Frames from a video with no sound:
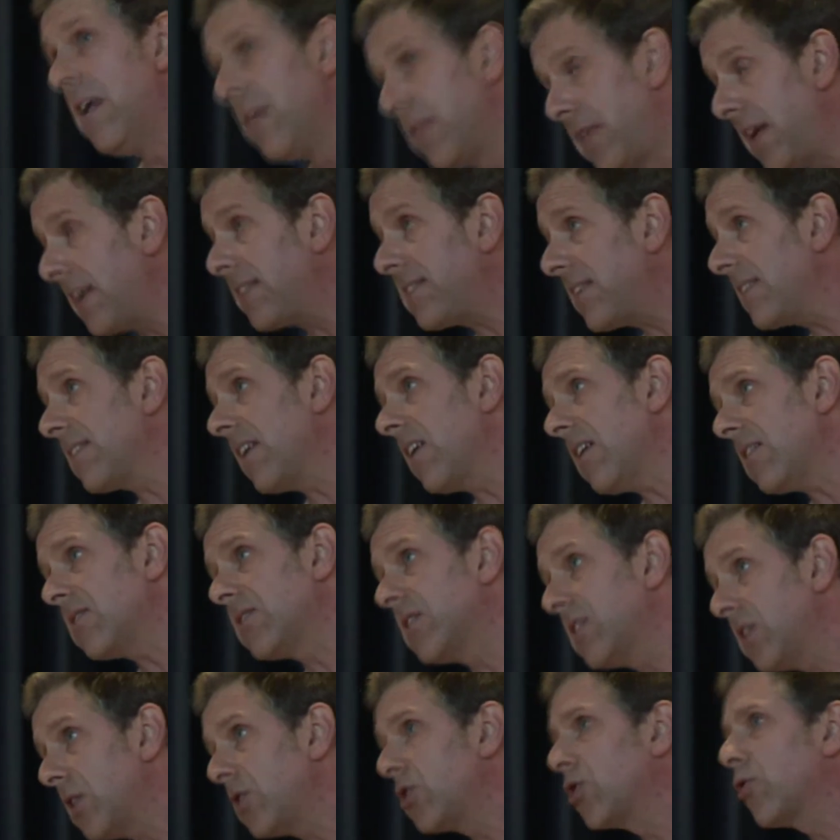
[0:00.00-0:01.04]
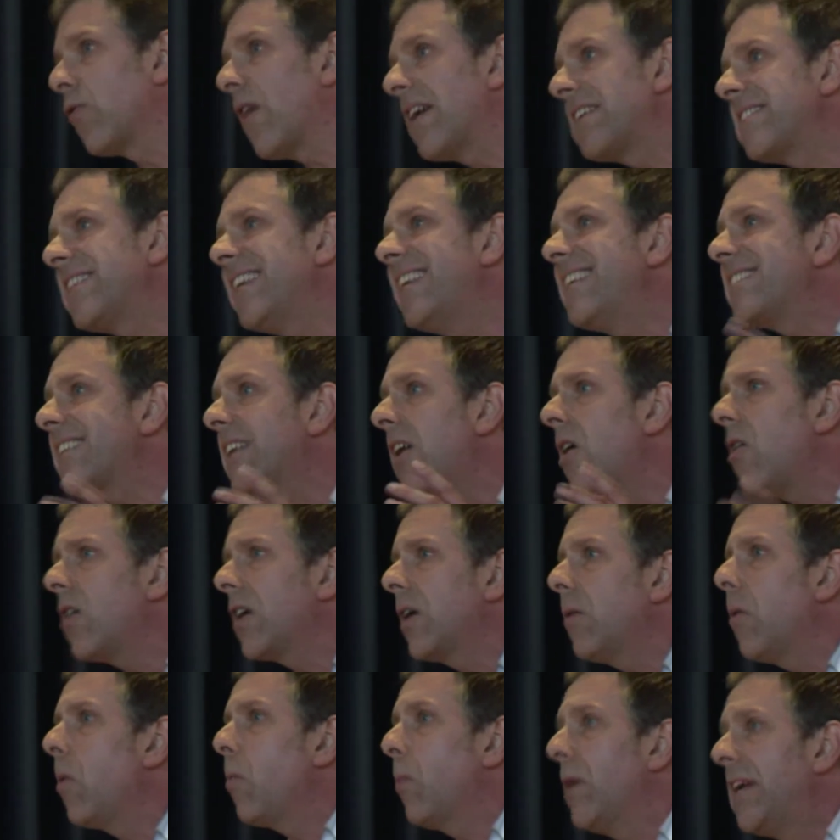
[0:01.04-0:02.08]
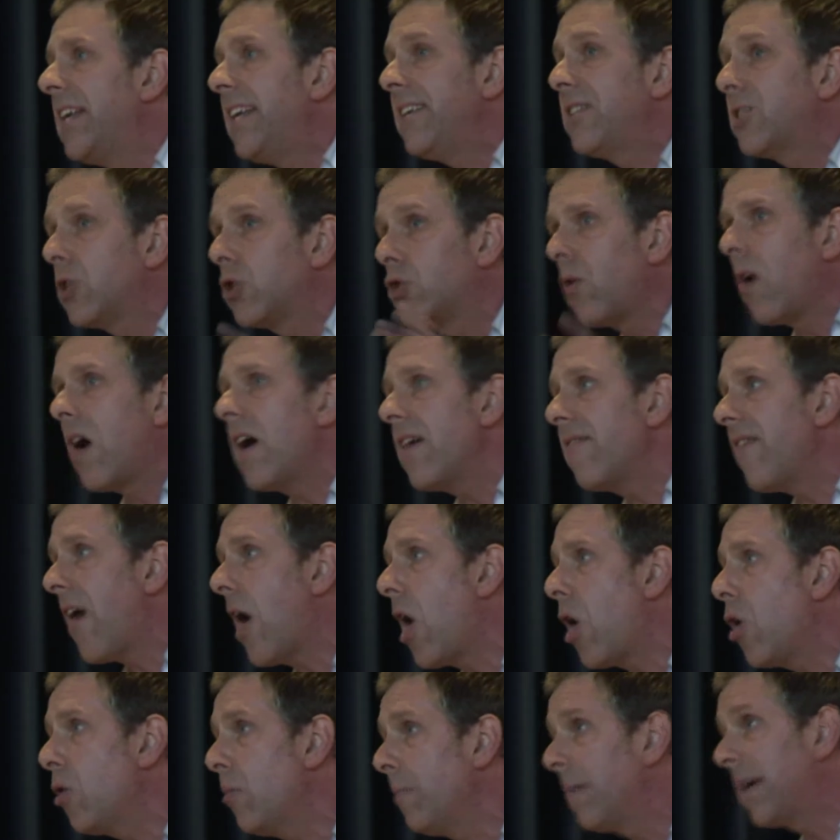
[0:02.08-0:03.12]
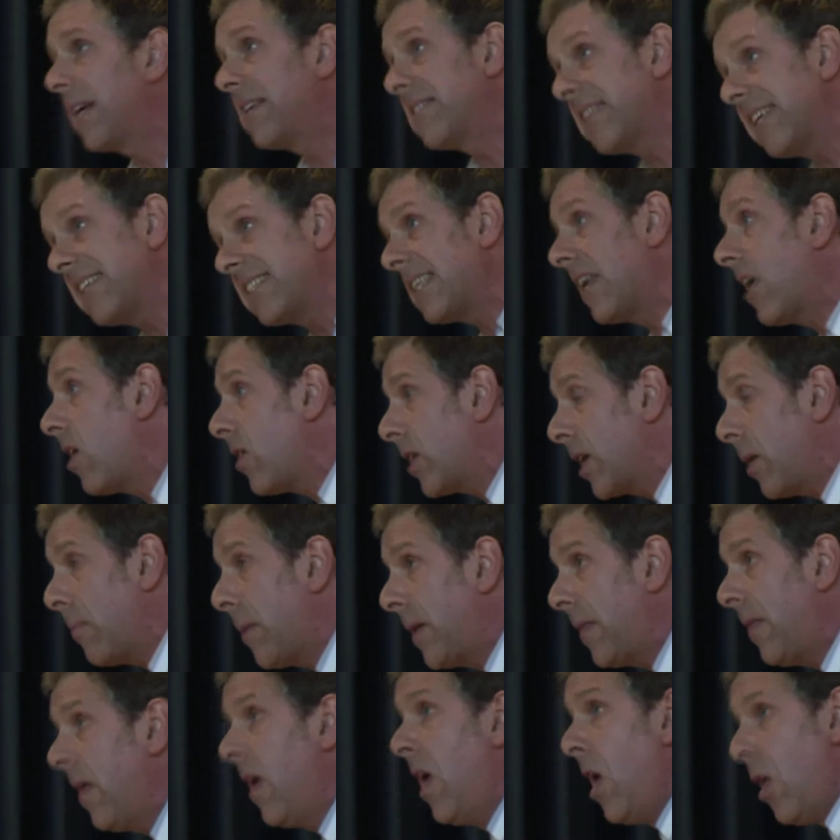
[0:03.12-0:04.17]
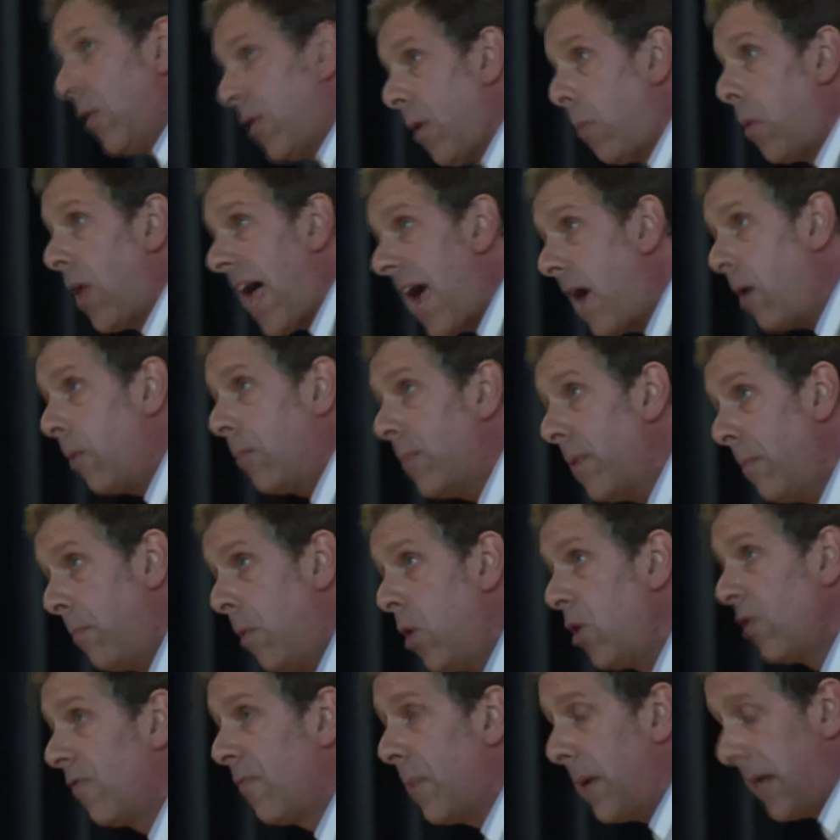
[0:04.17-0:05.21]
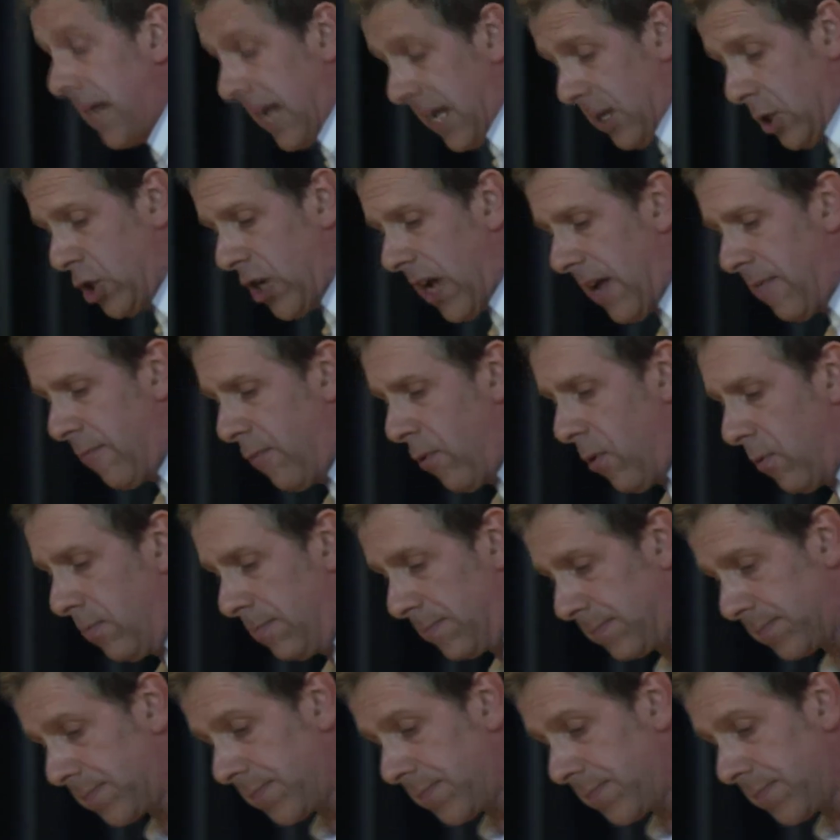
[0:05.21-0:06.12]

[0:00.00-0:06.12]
This is an utter disgrace, and it's an argument we need to drive home because it's an argument that will help the movement in general.